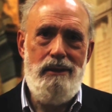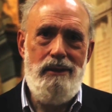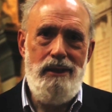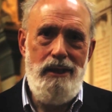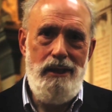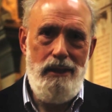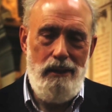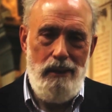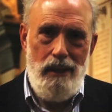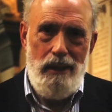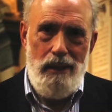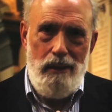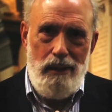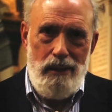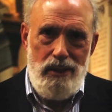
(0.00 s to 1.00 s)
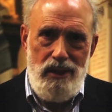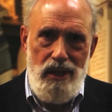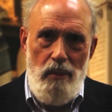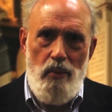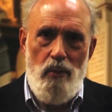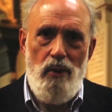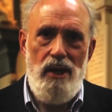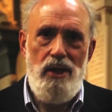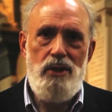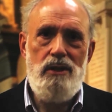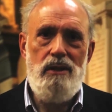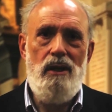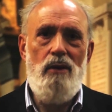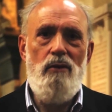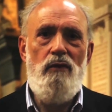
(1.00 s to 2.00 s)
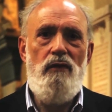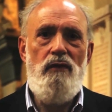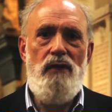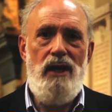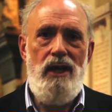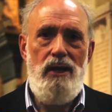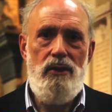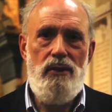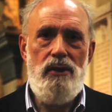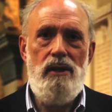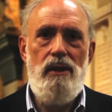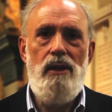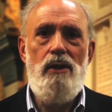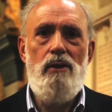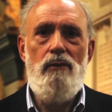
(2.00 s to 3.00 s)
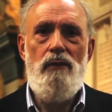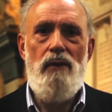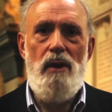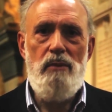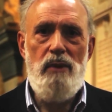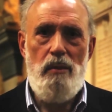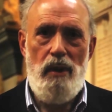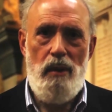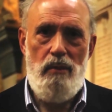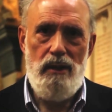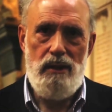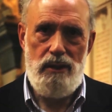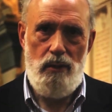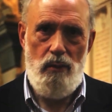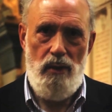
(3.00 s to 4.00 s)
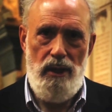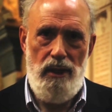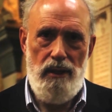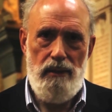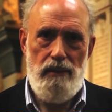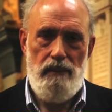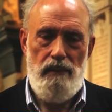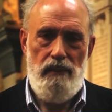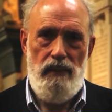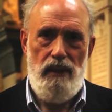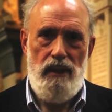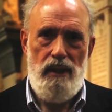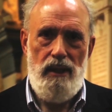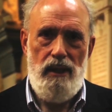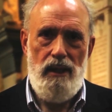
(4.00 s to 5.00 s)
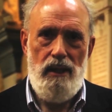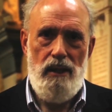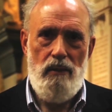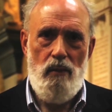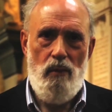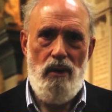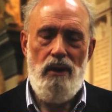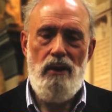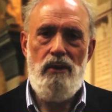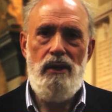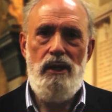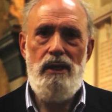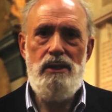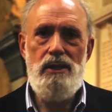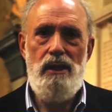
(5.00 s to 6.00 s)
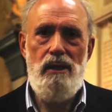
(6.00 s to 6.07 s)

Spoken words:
the separation of faith from the public square. One of the things